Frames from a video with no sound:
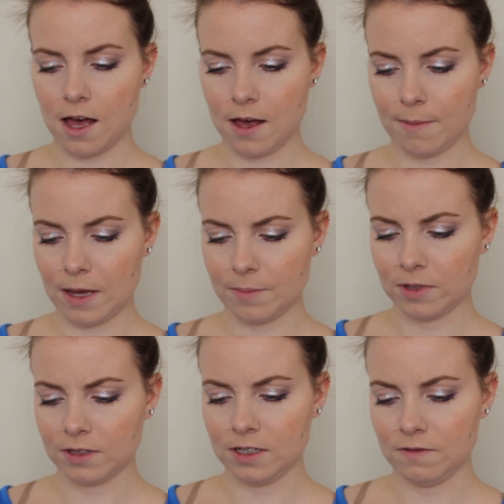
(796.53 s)
I
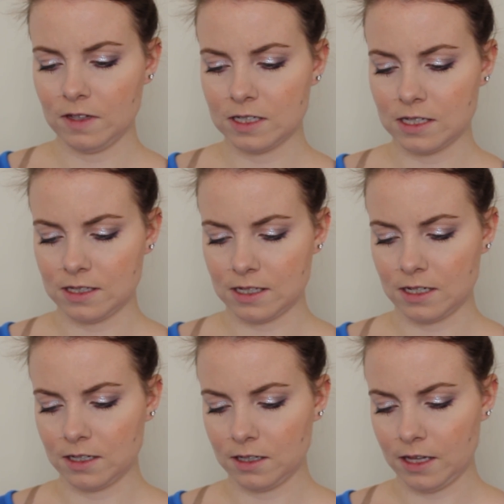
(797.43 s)
believe this is
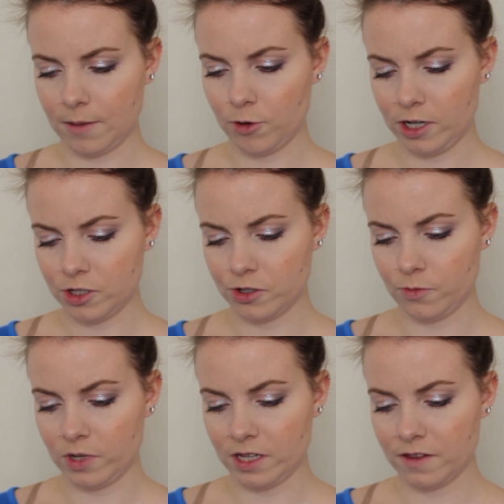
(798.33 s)
in
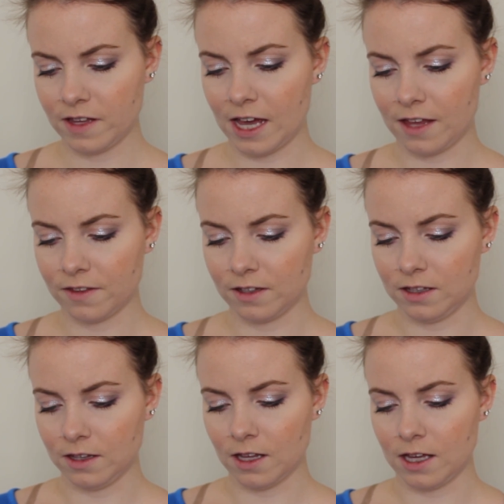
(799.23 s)
collaboration with
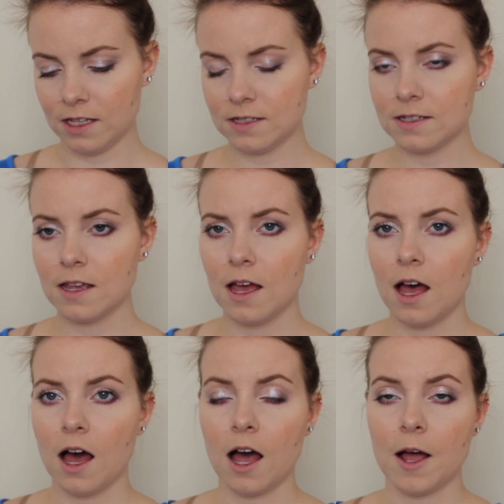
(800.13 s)
Kathleen Lights.
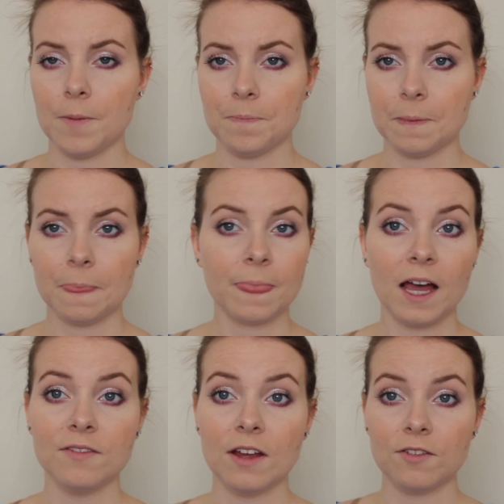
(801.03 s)

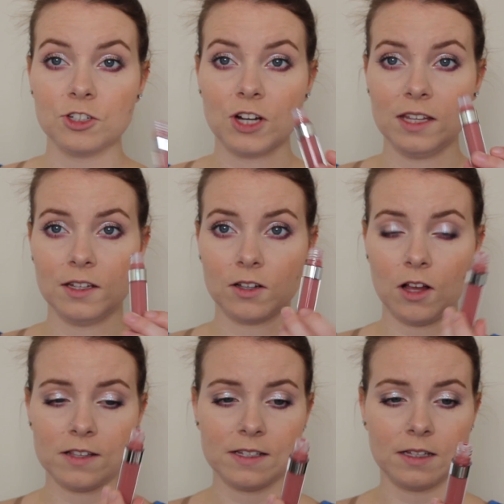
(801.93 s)
I've never tried their
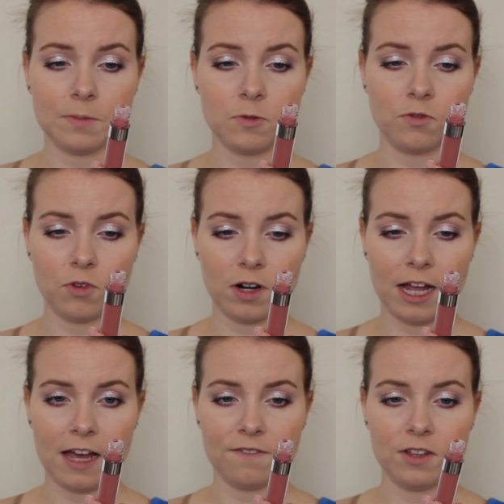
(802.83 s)
glossy lips before.
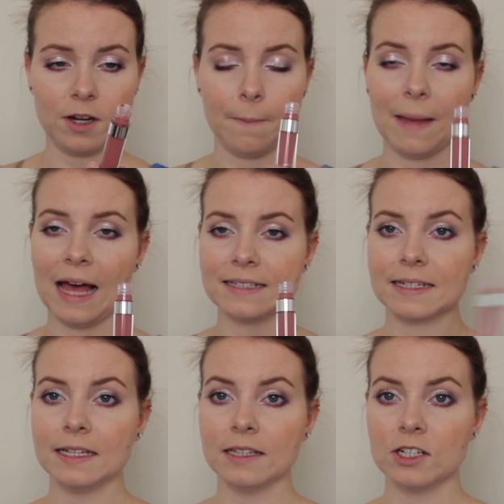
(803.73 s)
I have their matte
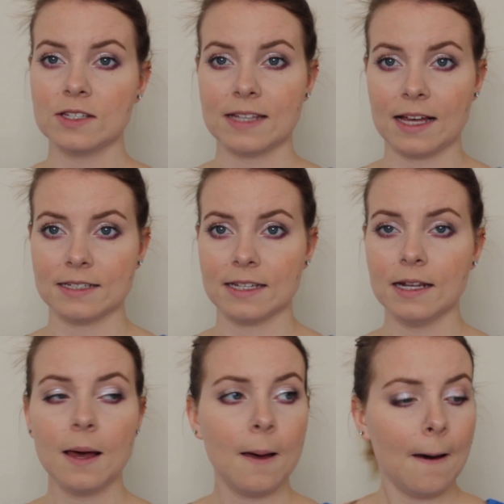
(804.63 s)
and their
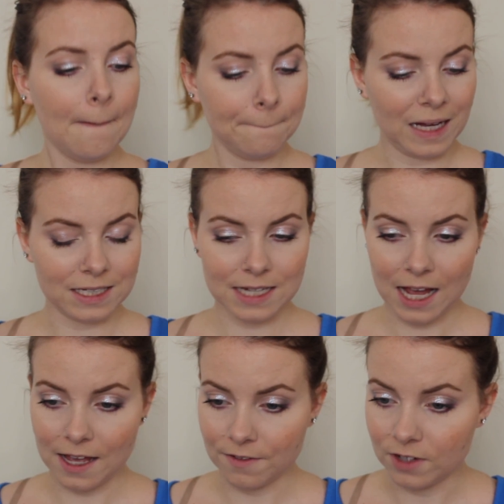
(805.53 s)
satin, but
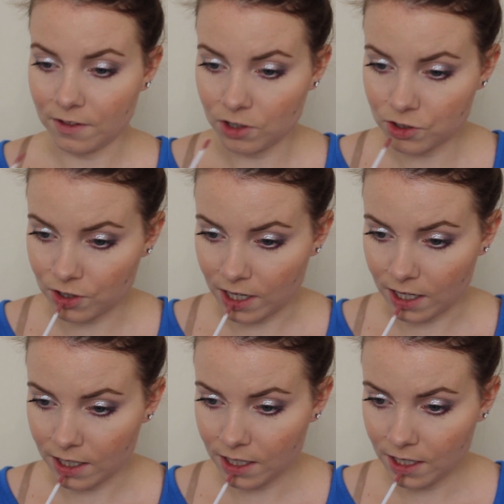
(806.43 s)
I have never
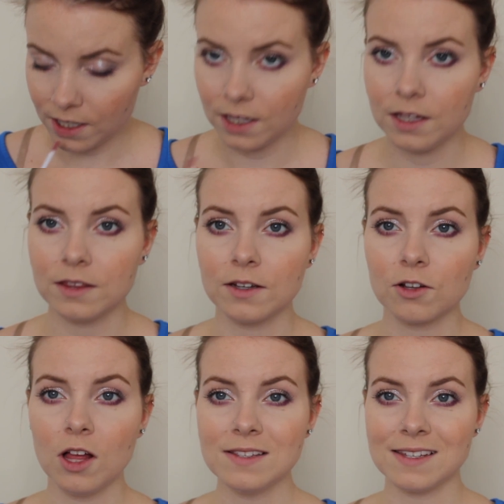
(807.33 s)
tried their
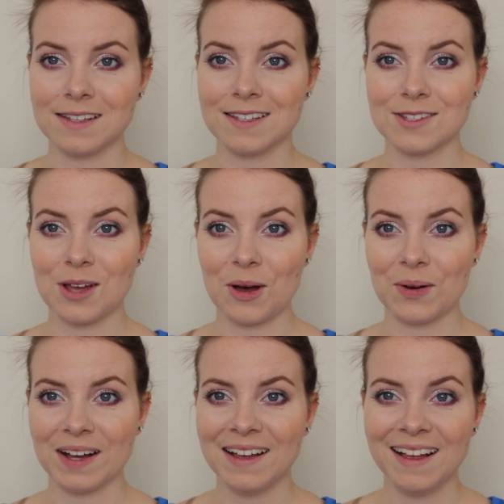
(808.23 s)
glossy,
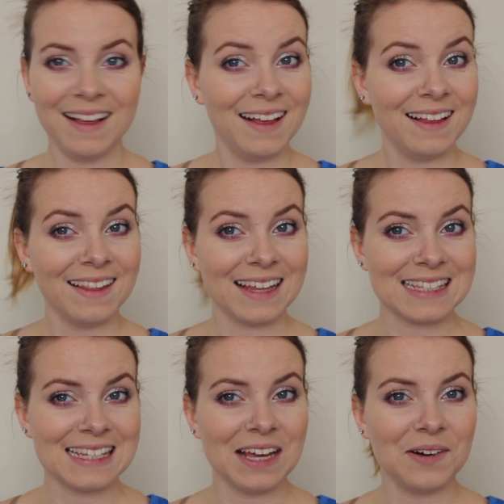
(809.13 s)
so
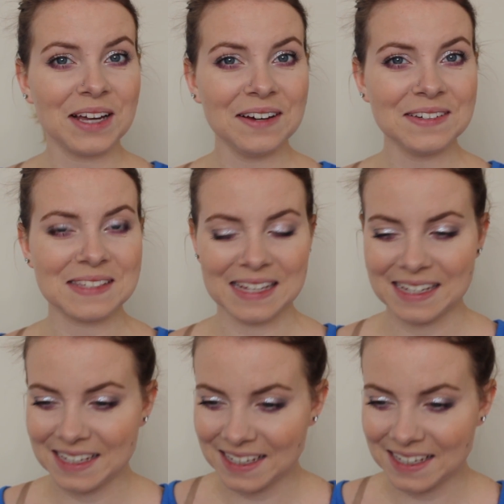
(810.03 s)
let's see how it goes.